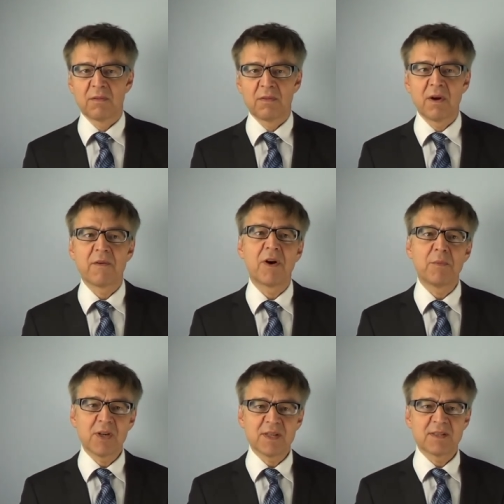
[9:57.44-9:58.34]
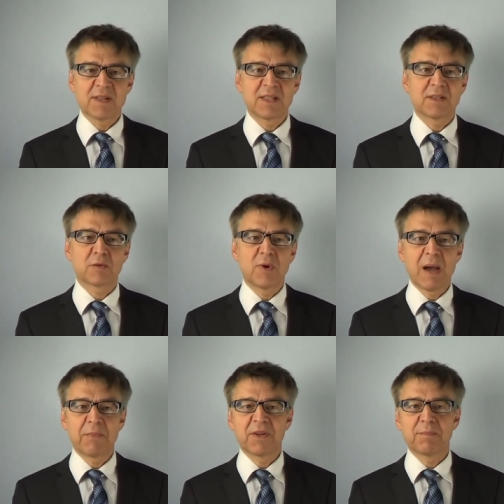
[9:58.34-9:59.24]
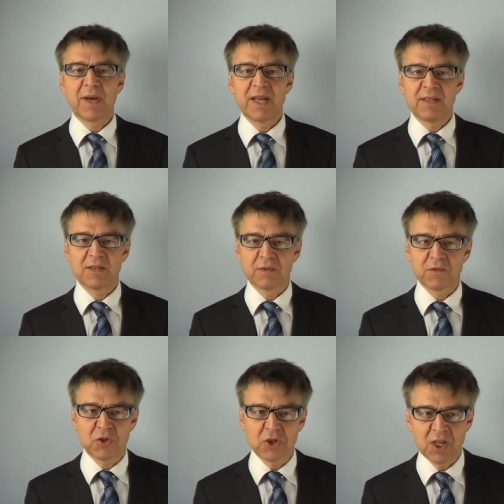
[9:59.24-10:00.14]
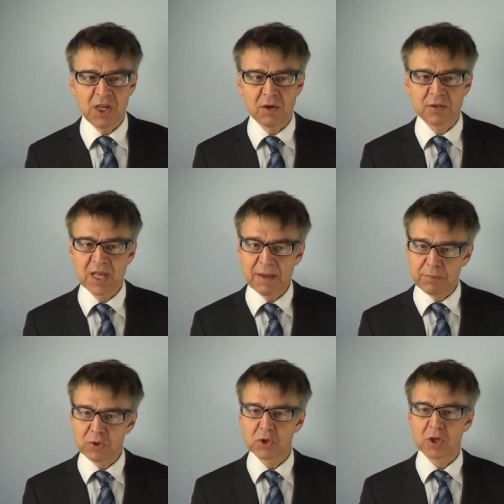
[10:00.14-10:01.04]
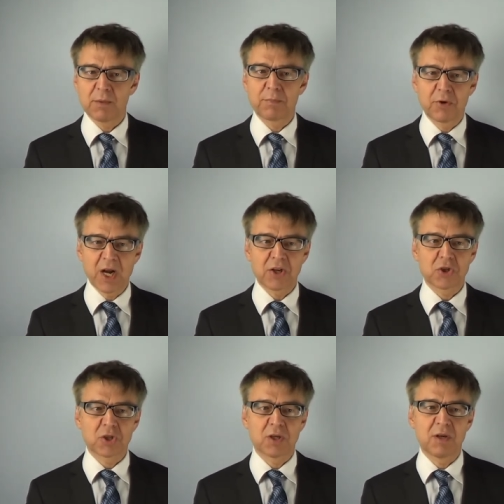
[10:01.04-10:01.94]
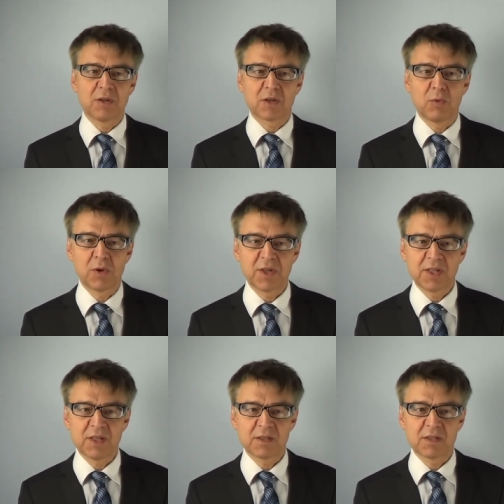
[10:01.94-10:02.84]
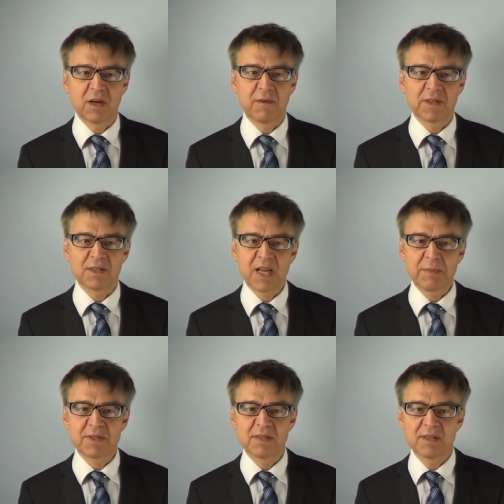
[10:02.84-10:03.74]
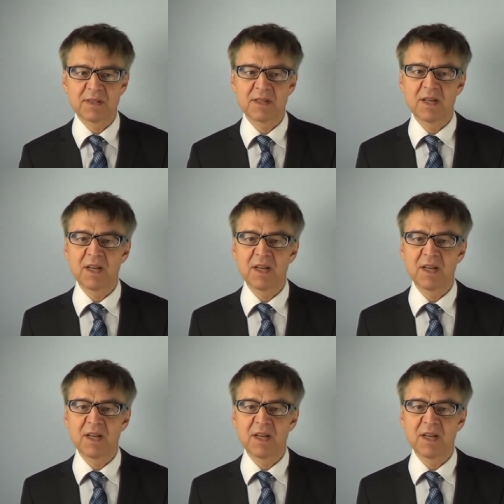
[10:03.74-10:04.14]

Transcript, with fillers: There are formulas that describe the dependence of G on temperature, pressure, the quantities of the substances